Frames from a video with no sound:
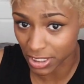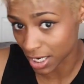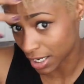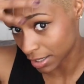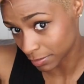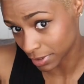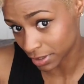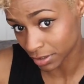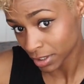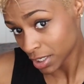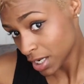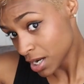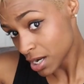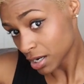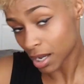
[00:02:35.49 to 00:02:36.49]
time and
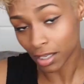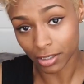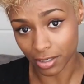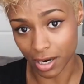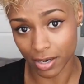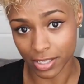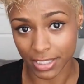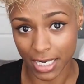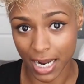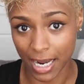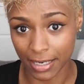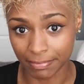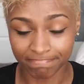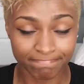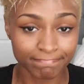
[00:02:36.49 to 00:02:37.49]
colored all the
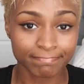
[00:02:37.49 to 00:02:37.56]
time.